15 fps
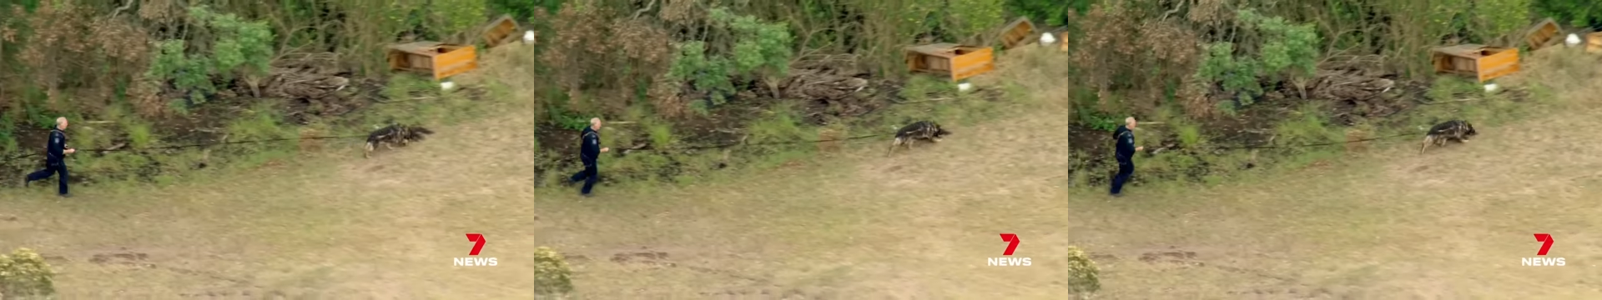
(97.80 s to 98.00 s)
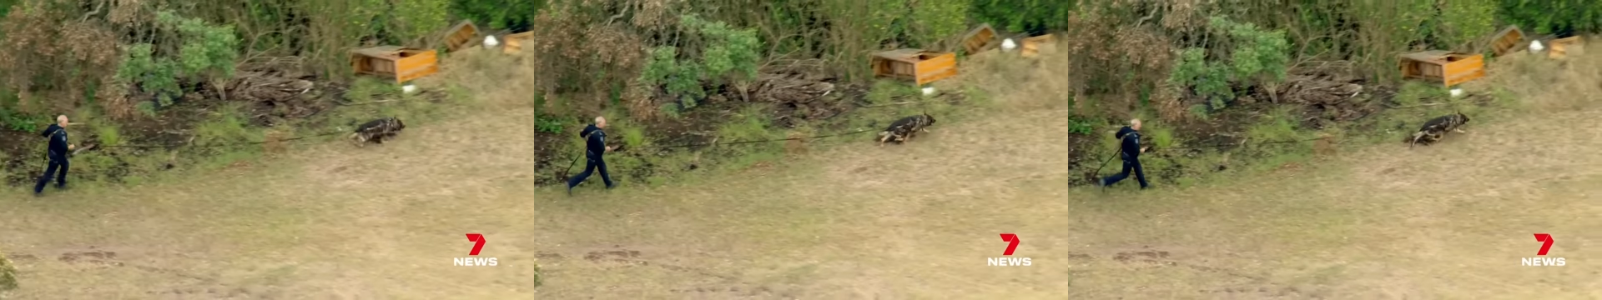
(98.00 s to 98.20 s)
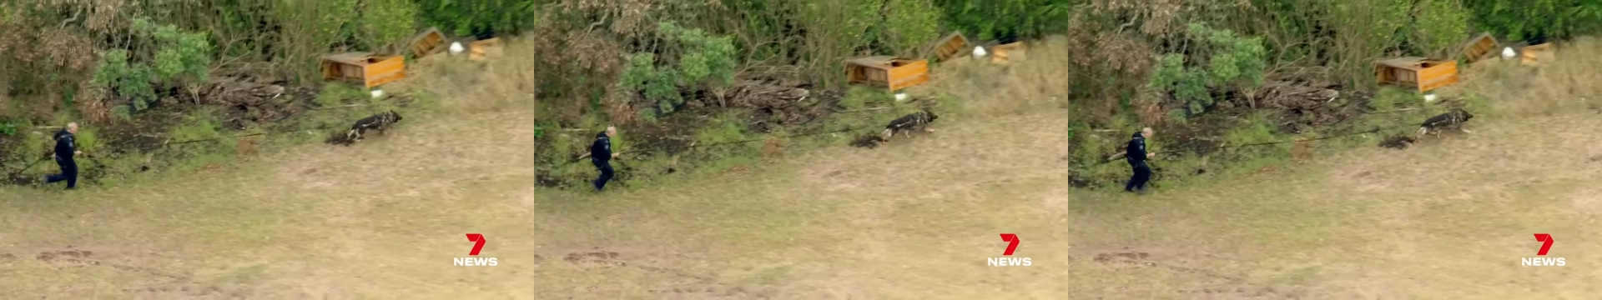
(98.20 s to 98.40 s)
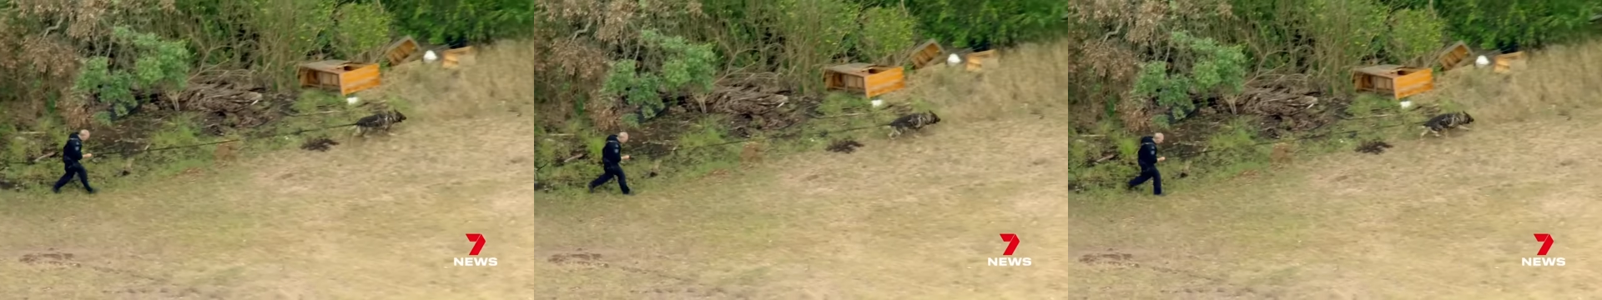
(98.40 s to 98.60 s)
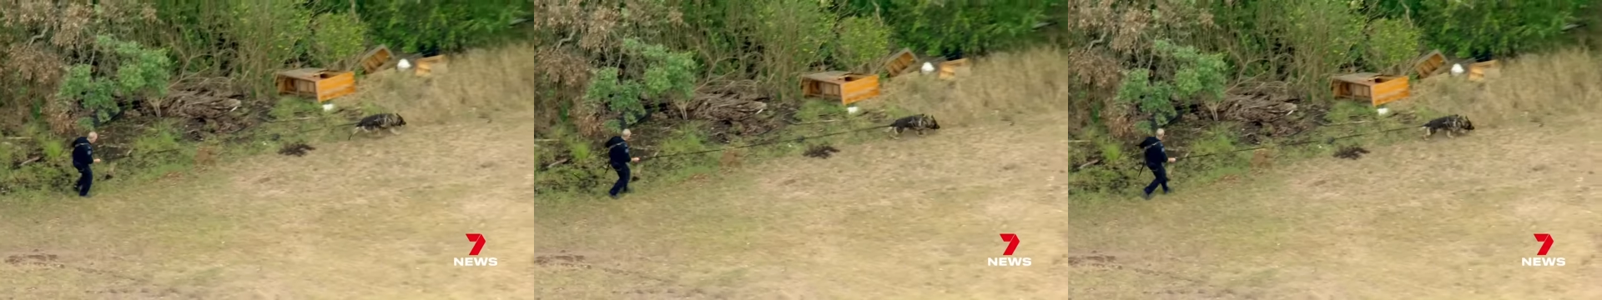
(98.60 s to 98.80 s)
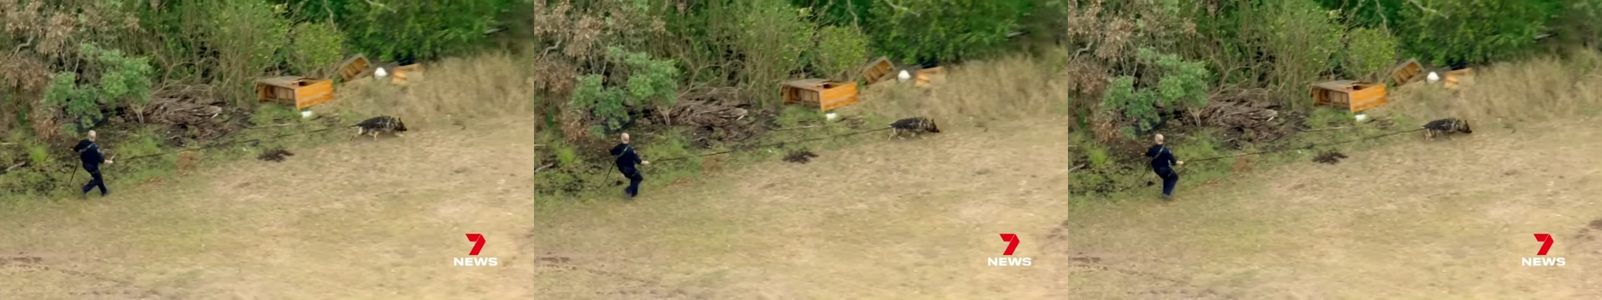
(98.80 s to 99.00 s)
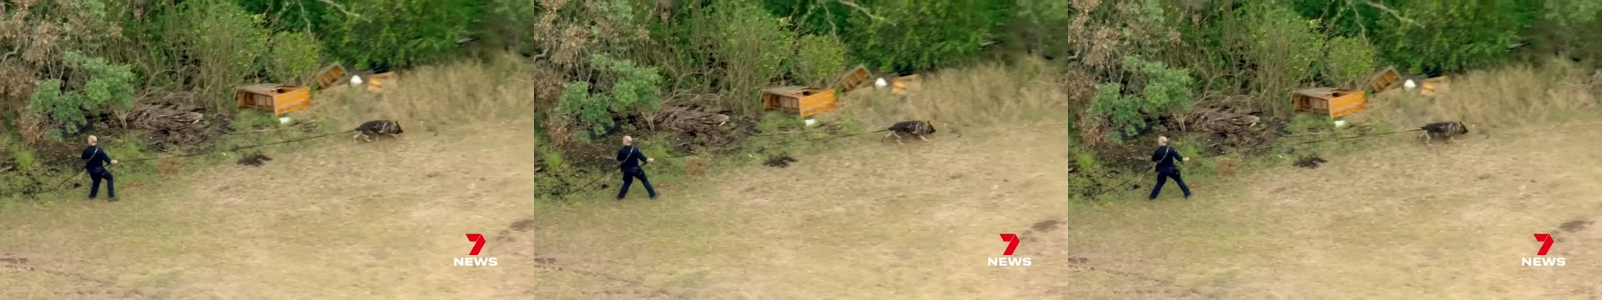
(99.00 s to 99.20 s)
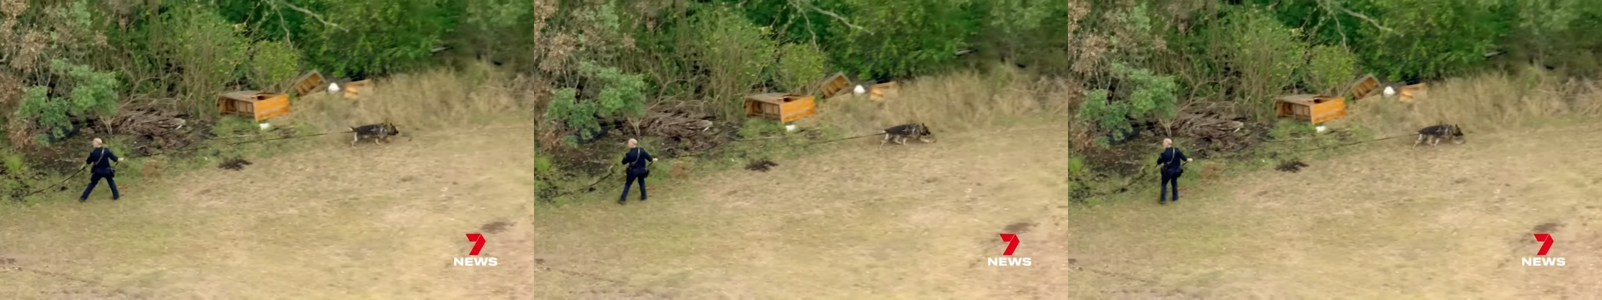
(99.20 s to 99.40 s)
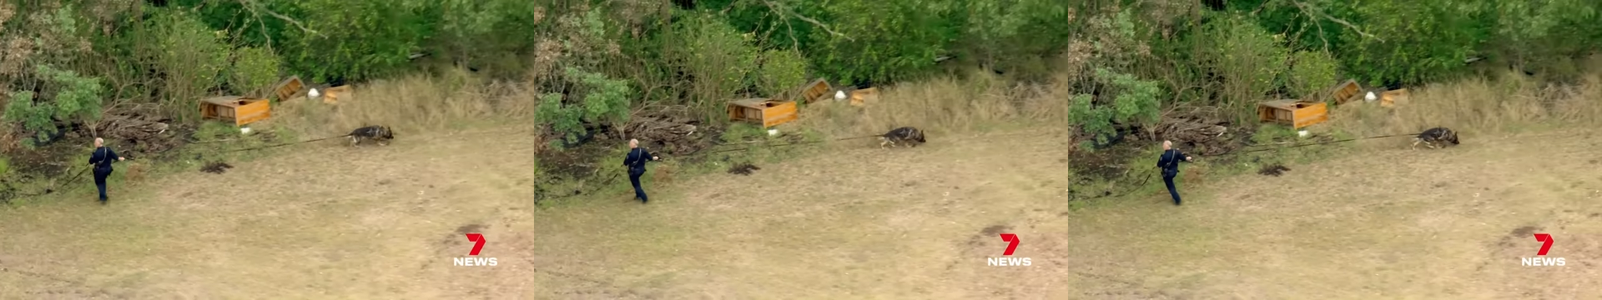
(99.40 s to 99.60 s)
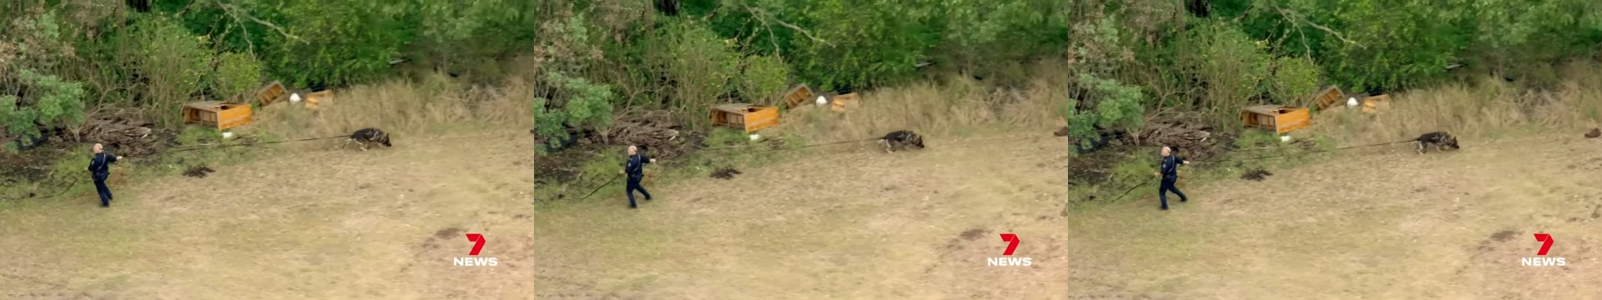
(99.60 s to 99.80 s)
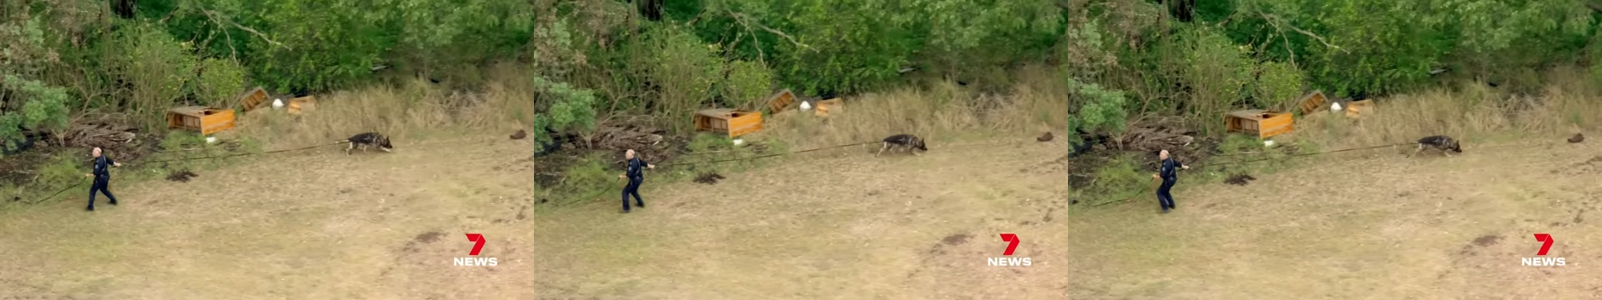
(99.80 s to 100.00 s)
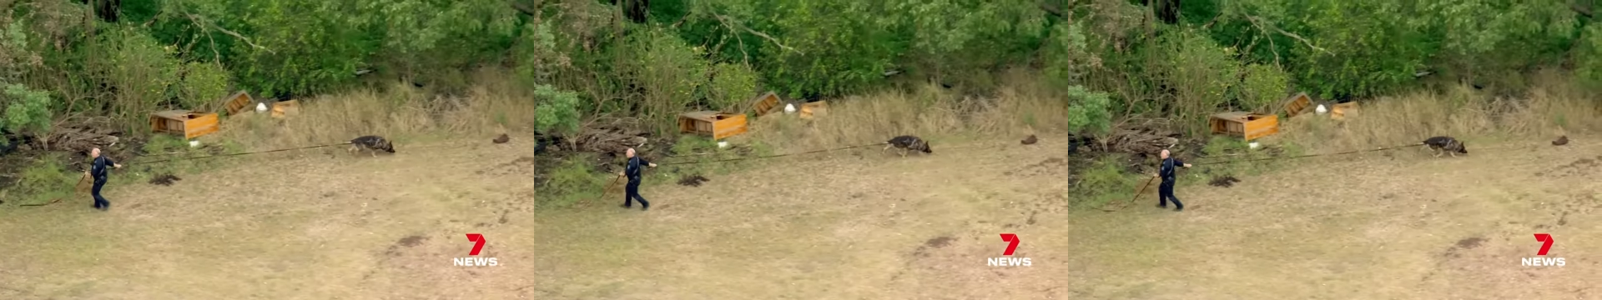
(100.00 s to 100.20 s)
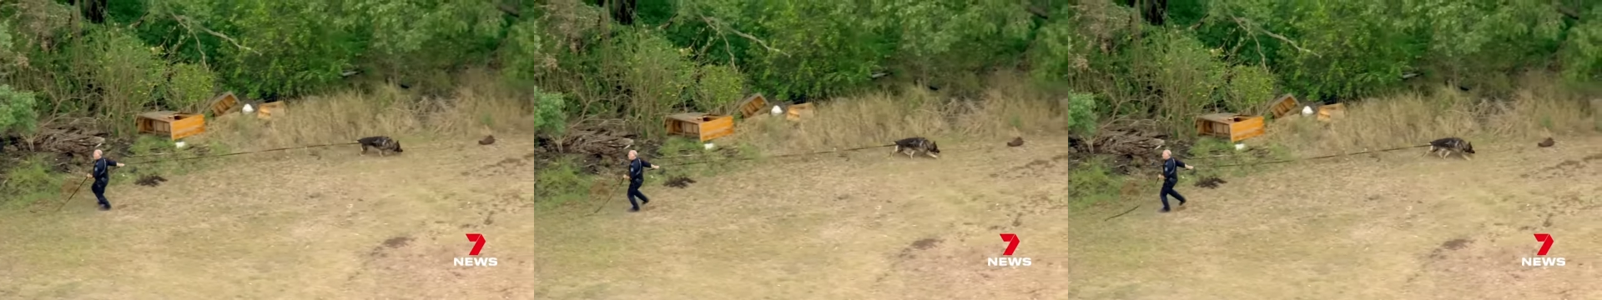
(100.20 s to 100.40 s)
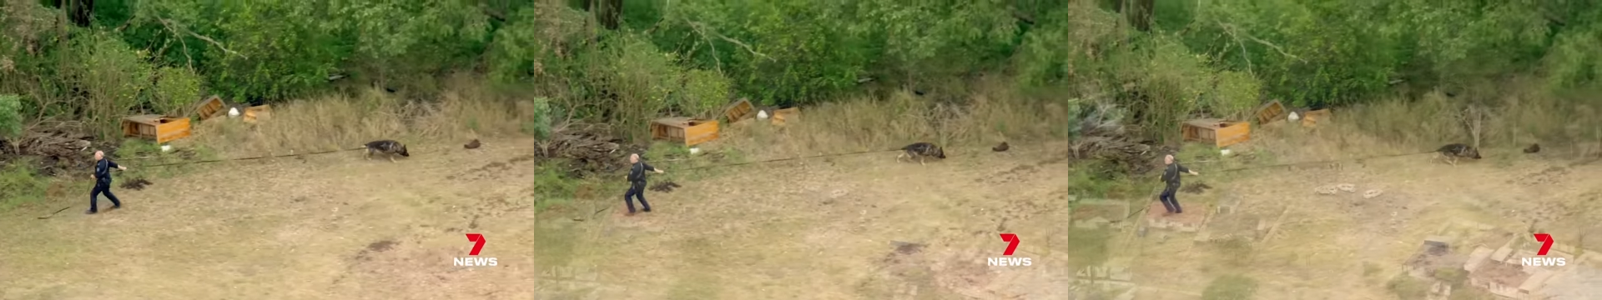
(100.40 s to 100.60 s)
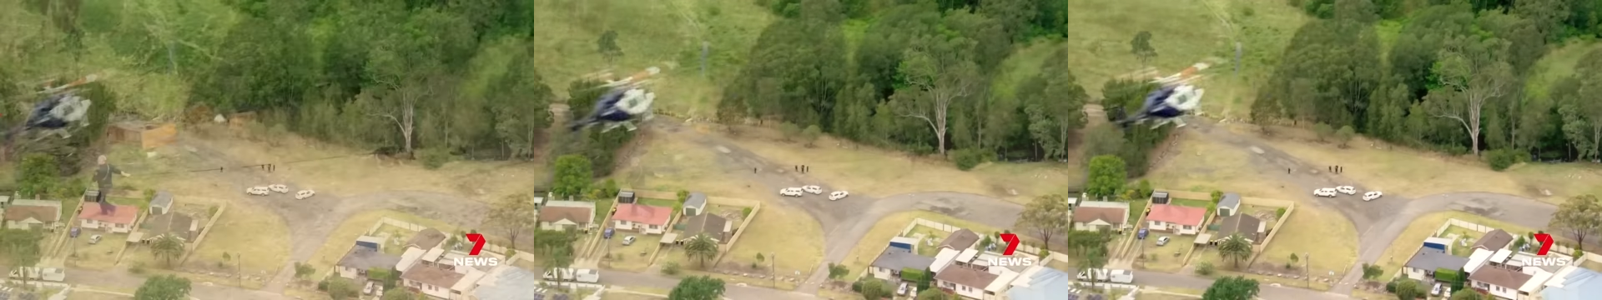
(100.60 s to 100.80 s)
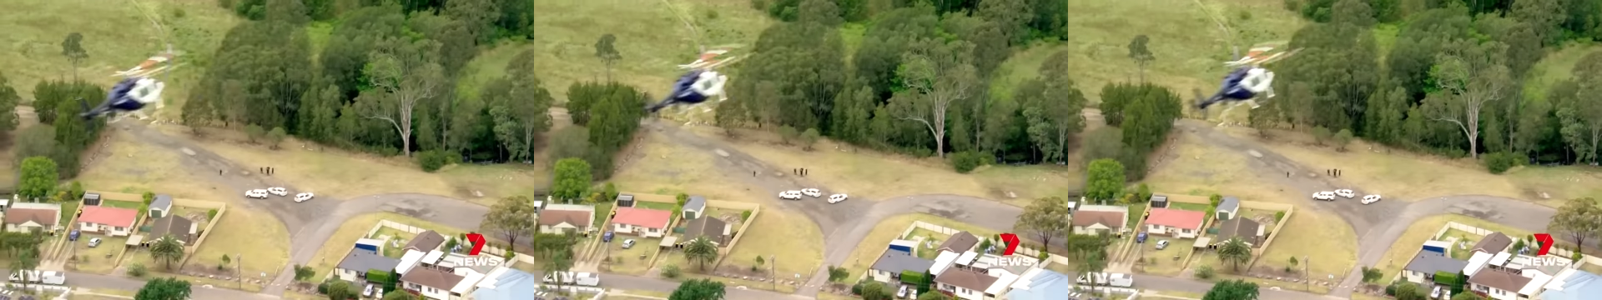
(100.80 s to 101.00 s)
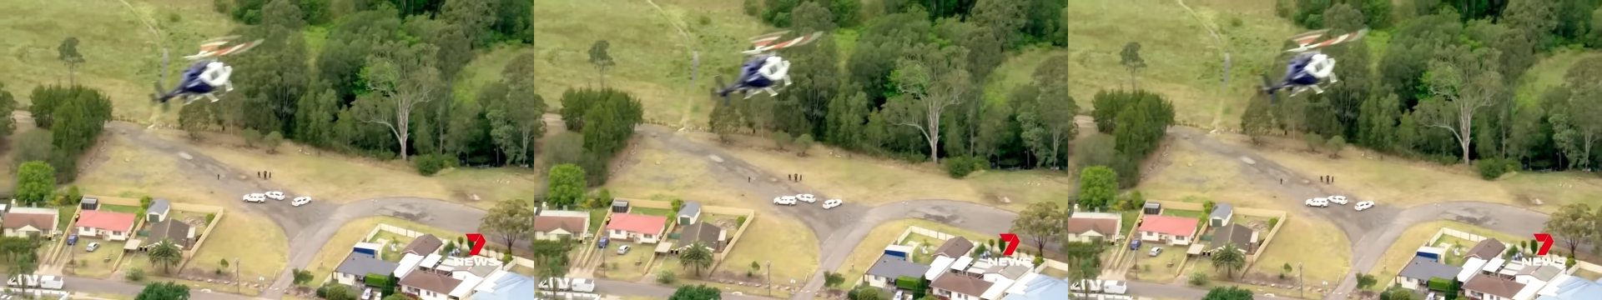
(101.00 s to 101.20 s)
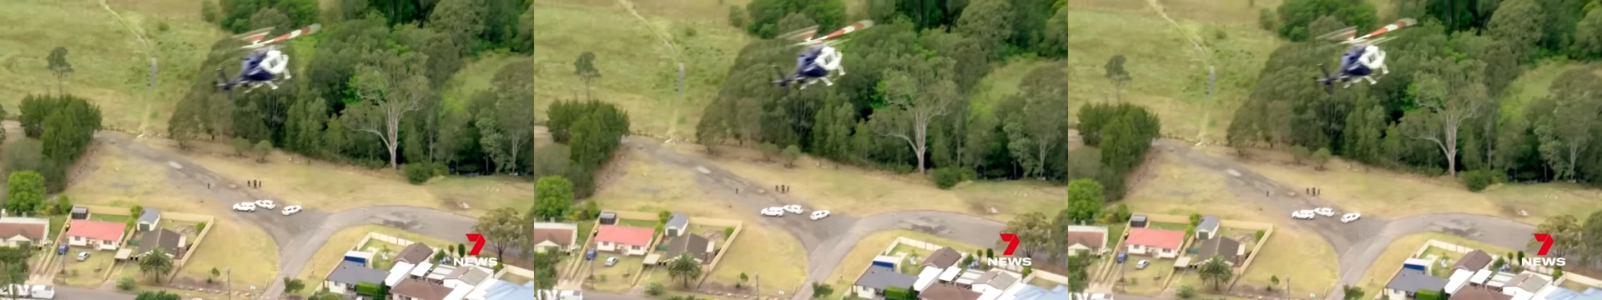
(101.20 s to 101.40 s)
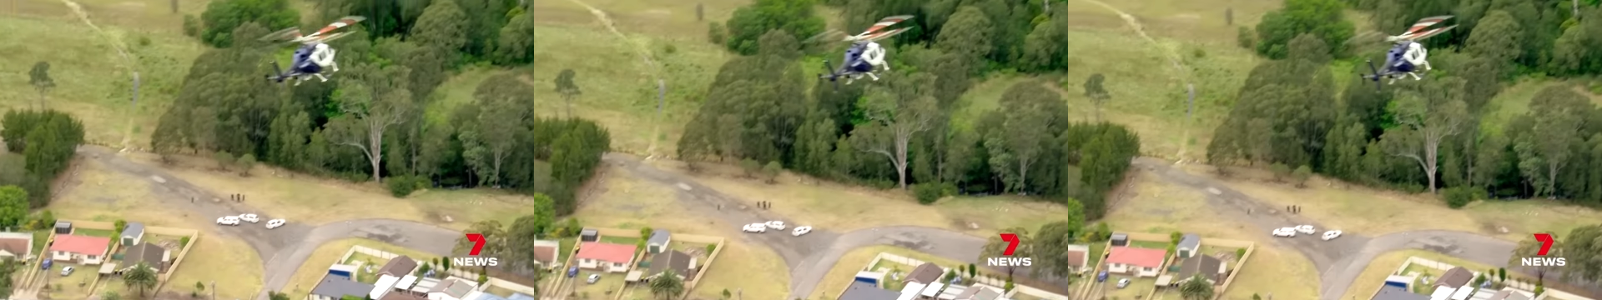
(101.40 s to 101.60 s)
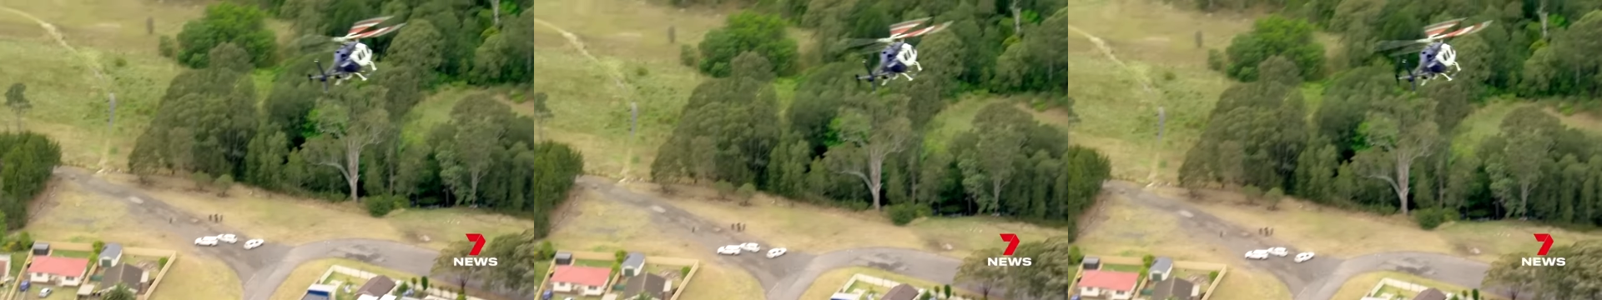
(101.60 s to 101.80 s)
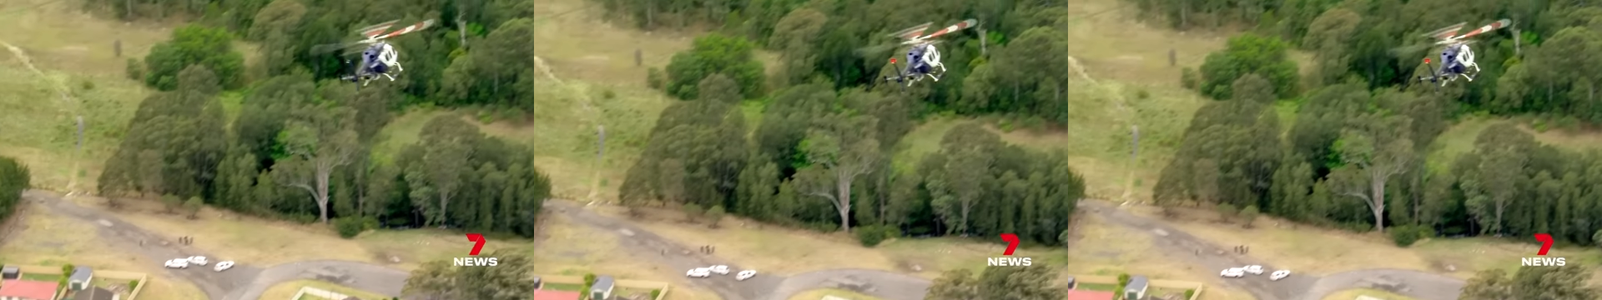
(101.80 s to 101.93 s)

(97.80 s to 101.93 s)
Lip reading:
Nobody's mouth can be seen.